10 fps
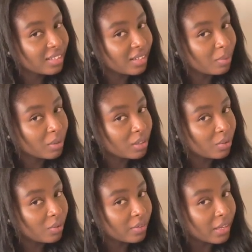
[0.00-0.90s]
I'm gonna
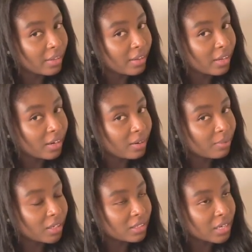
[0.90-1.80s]
hold that there. I'm
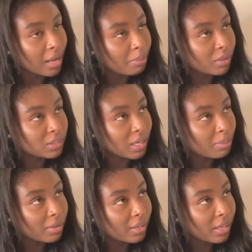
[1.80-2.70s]
gonna tap on top
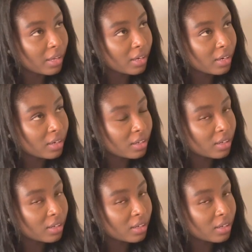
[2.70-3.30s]
of the hair.